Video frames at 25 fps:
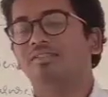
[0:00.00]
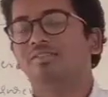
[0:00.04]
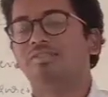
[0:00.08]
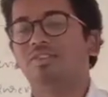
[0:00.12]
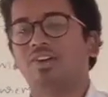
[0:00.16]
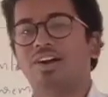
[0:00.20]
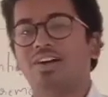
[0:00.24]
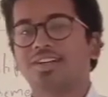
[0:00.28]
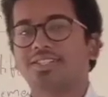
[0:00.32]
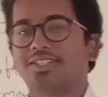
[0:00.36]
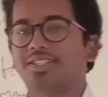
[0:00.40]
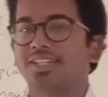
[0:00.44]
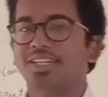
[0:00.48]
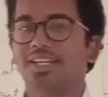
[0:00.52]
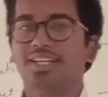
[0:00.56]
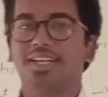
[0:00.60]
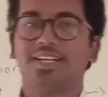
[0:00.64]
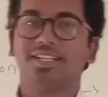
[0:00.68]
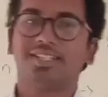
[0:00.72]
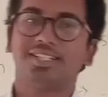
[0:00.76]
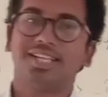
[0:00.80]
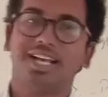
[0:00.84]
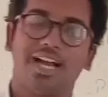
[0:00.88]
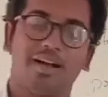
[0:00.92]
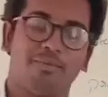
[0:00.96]
frauds and
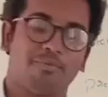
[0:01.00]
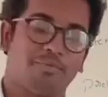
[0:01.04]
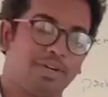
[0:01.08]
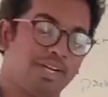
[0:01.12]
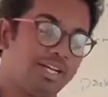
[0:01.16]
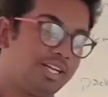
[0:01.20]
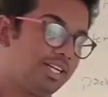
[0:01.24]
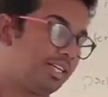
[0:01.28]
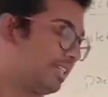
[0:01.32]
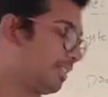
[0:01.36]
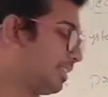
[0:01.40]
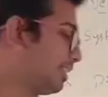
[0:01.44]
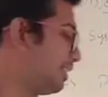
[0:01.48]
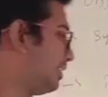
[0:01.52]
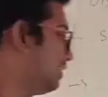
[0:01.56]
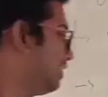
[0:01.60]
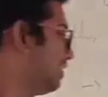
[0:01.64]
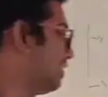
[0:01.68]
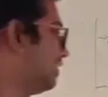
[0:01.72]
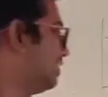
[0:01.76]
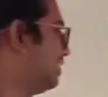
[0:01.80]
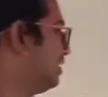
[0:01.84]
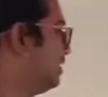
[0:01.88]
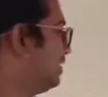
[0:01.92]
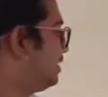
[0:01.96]
errors happening.
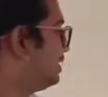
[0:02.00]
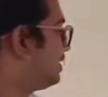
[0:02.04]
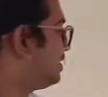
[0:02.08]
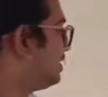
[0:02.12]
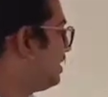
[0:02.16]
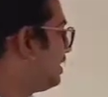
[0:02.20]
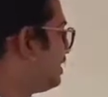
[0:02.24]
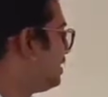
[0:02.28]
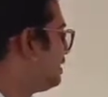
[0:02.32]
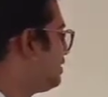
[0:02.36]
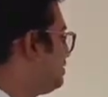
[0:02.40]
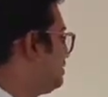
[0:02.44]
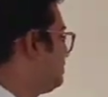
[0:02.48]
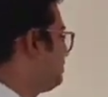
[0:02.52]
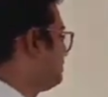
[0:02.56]
Then